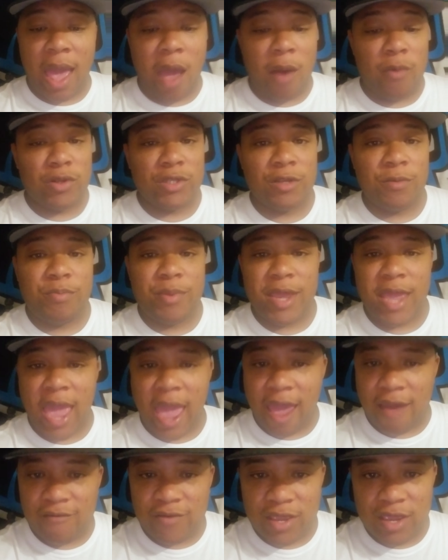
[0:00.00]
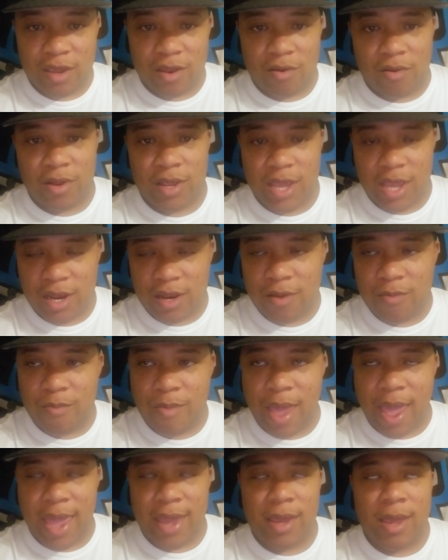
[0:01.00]
I was a big advocate on getting him
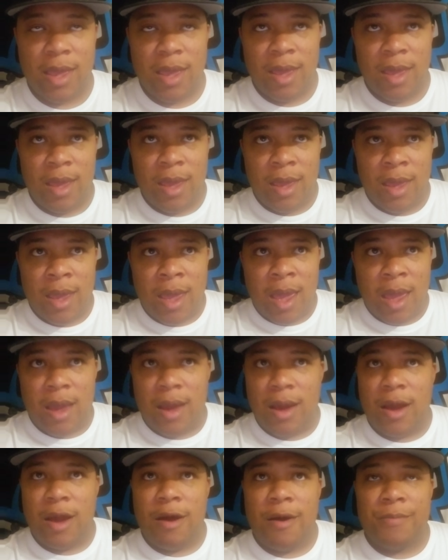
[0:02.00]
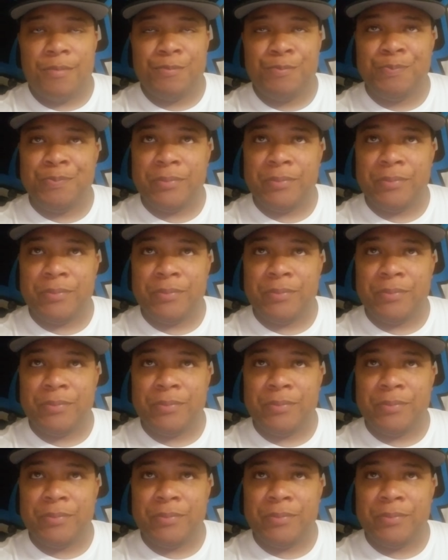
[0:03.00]
back. Um,